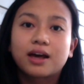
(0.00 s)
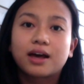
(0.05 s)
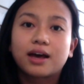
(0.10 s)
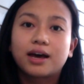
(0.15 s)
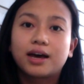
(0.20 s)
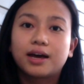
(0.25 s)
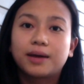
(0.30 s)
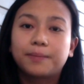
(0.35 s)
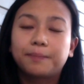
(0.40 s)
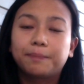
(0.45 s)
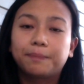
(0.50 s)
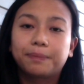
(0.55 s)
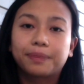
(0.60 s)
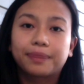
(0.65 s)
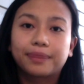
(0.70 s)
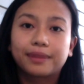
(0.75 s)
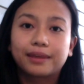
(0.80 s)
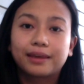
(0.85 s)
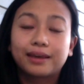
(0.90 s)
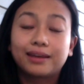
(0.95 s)
And
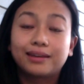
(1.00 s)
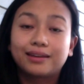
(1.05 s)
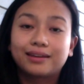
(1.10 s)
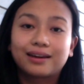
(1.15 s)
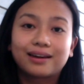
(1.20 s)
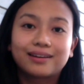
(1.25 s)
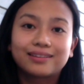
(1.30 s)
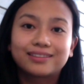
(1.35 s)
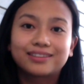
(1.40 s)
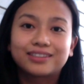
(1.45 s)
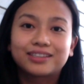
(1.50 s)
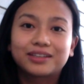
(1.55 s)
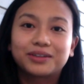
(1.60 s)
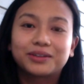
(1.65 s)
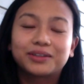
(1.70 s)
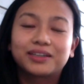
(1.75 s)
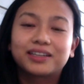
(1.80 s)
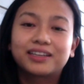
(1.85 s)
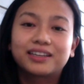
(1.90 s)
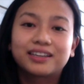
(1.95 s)
yeah,
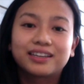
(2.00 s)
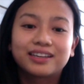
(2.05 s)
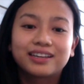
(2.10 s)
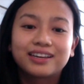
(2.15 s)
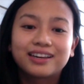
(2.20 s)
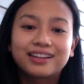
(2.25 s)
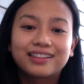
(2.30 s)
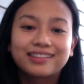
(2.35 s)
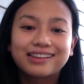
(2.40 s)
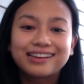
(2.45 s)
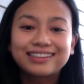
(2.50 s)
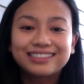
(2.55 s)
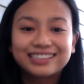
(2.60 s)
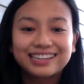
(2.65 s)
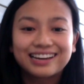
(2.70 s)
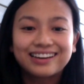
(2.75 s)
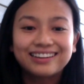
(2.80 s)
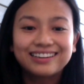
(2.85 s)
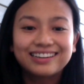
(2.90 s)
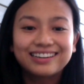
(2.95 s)
so that's
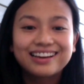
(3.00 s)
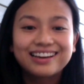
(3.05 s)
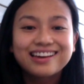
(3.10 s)
that.